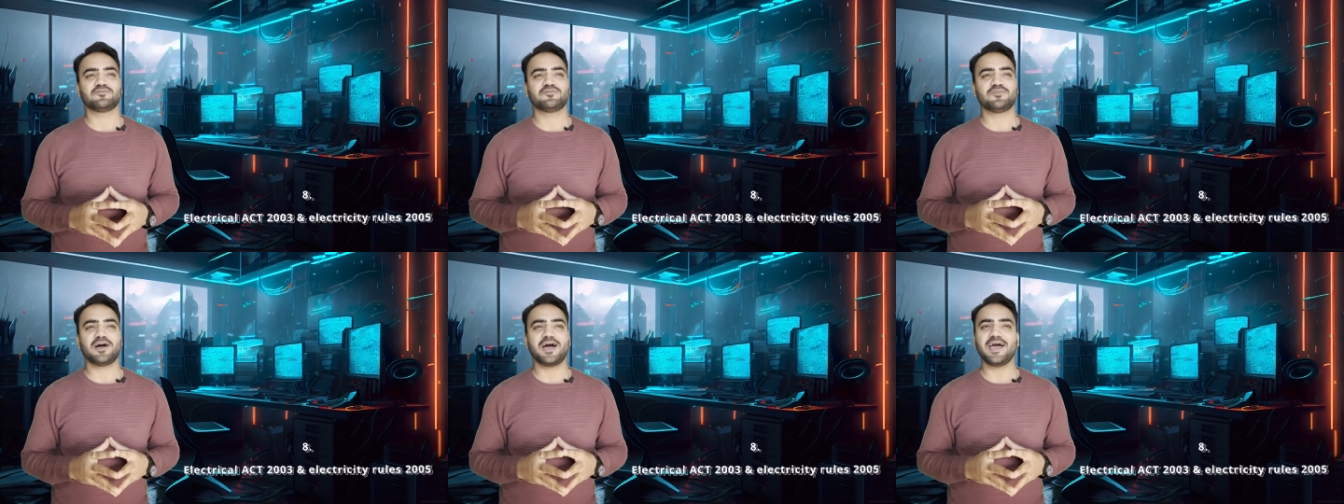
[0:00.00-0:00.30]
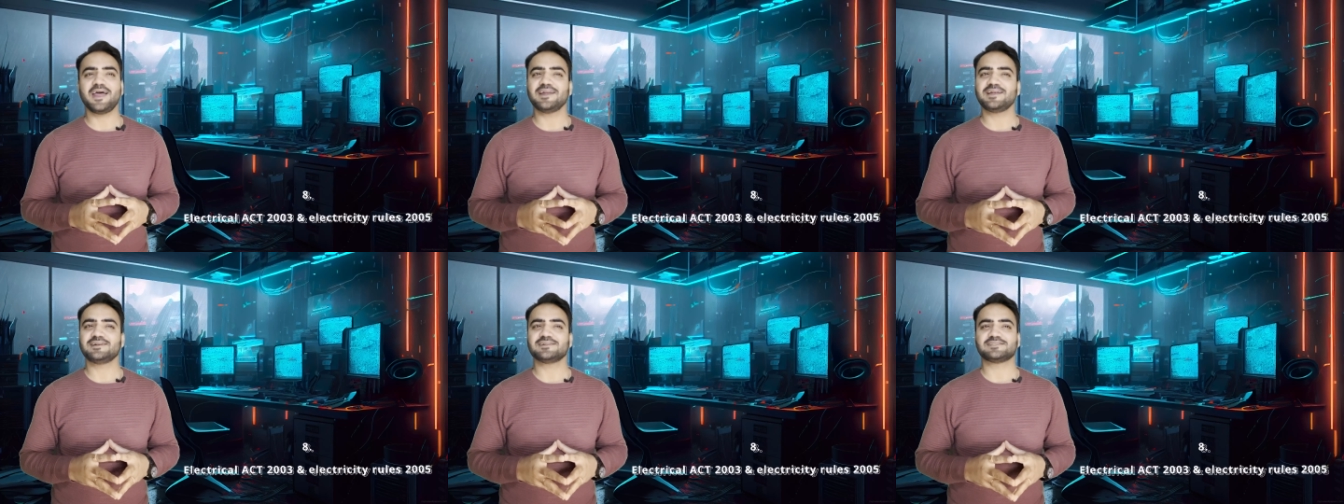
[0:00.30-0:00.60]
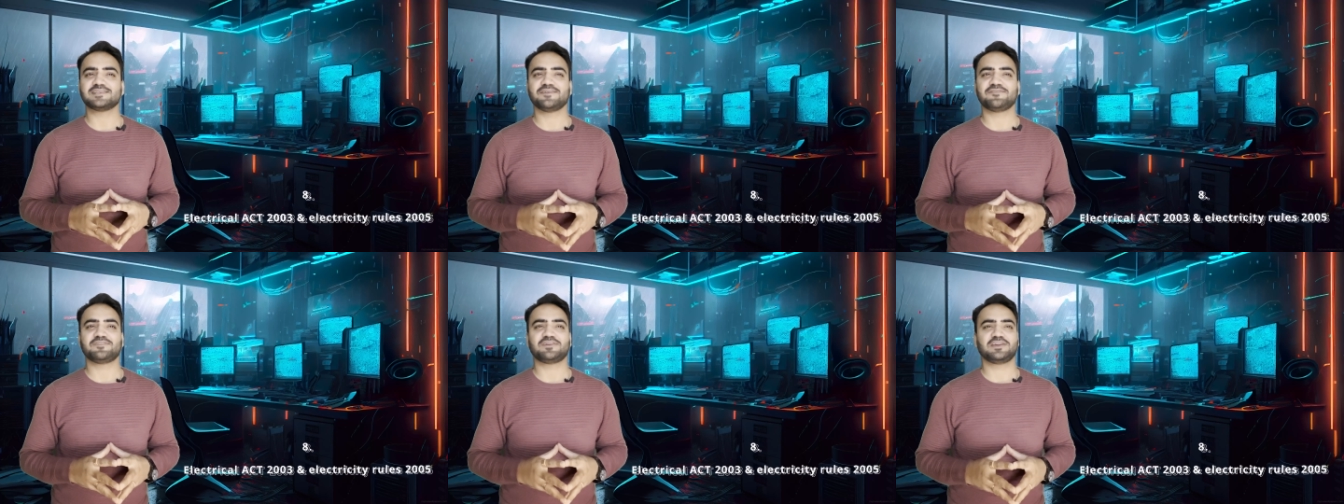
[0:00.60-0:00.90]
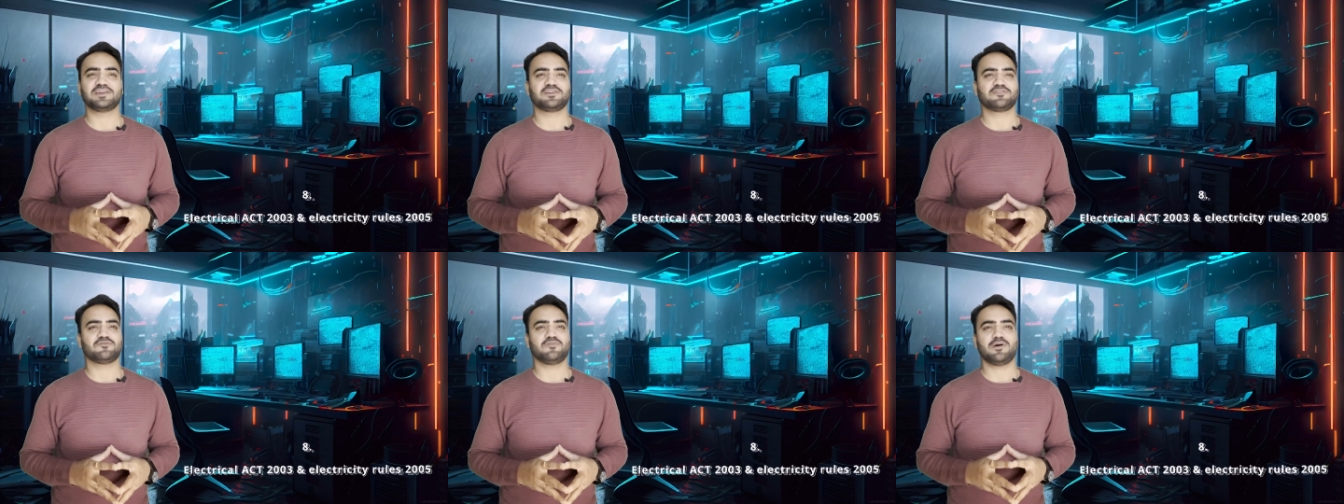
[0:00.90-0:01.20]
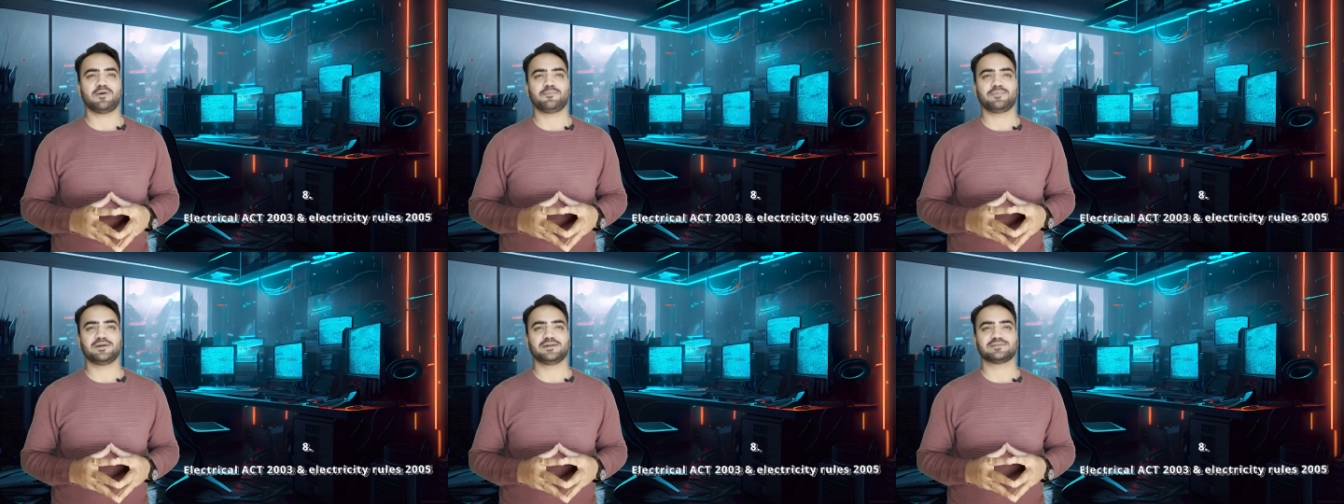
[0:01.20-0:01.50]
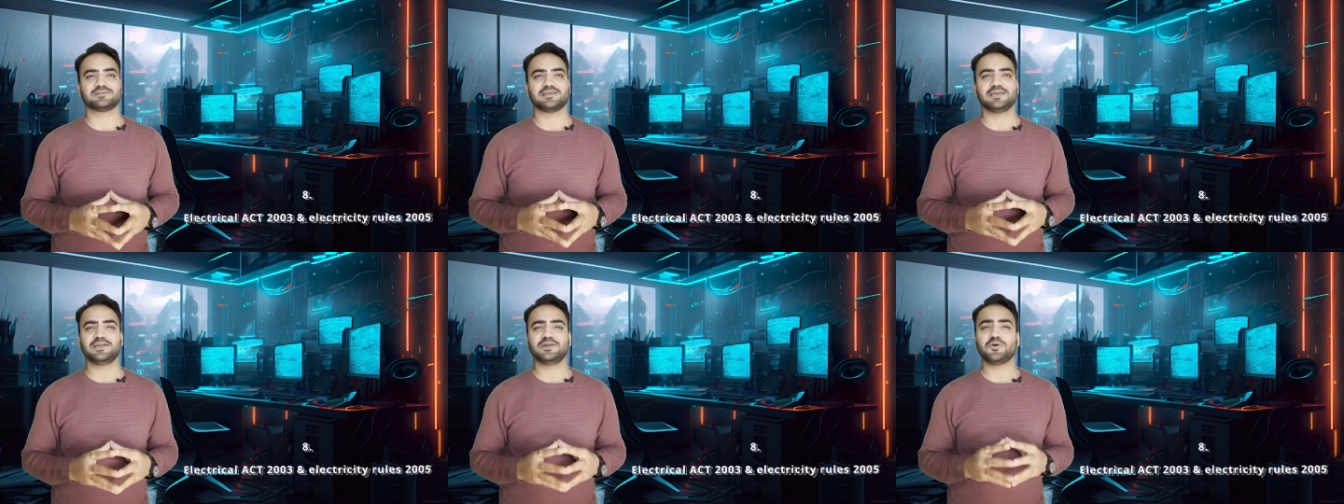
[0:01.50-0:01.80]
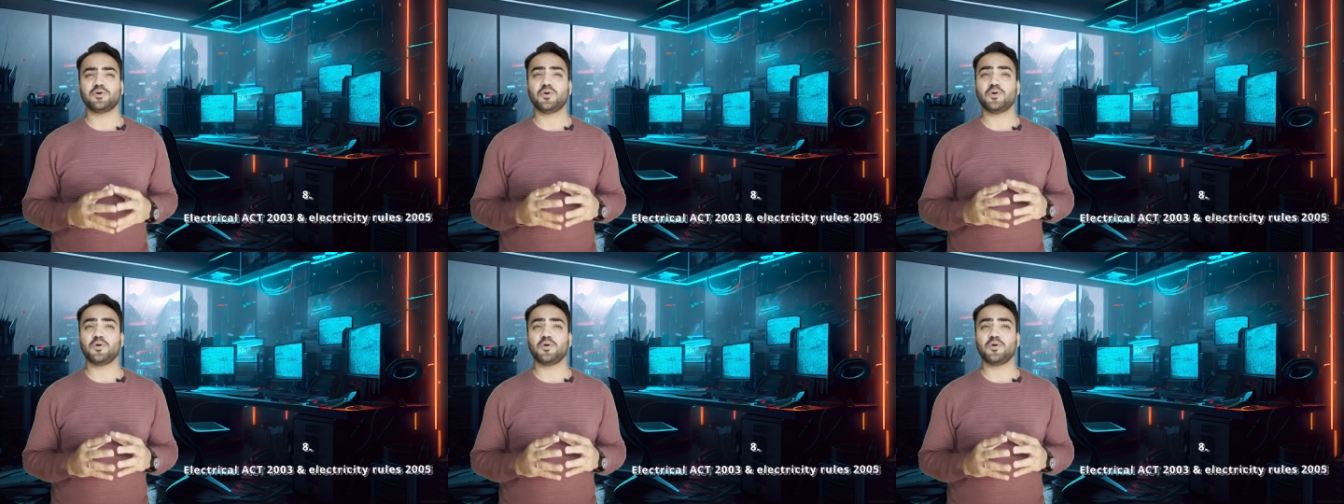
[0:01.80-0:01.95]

fire and safety requirements in